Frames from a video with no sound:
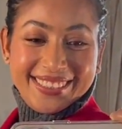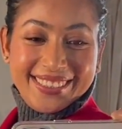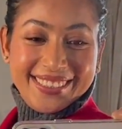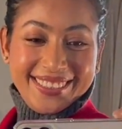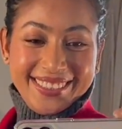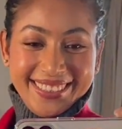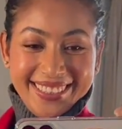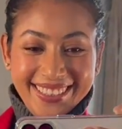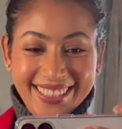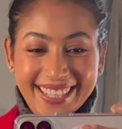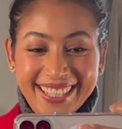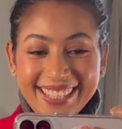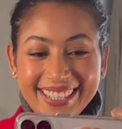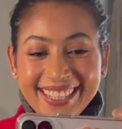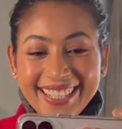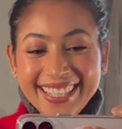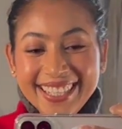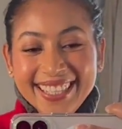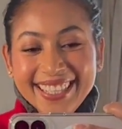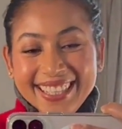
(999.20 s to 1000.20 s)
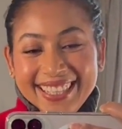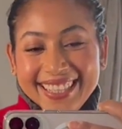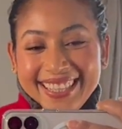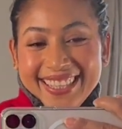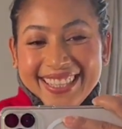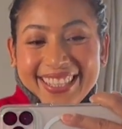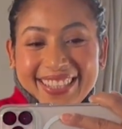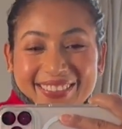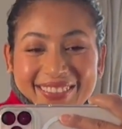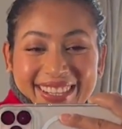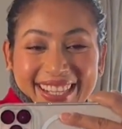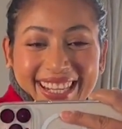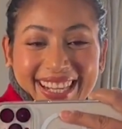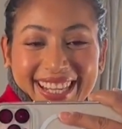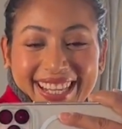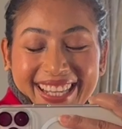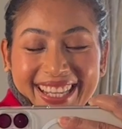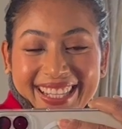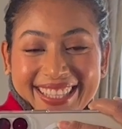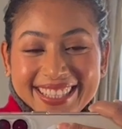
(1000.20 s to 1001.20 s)
Woo, loving
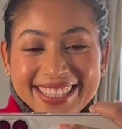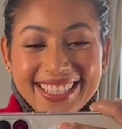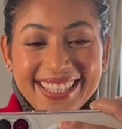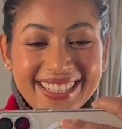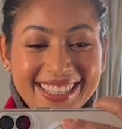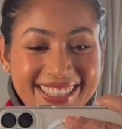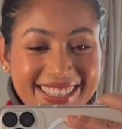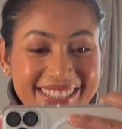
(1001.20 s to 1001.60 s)
it.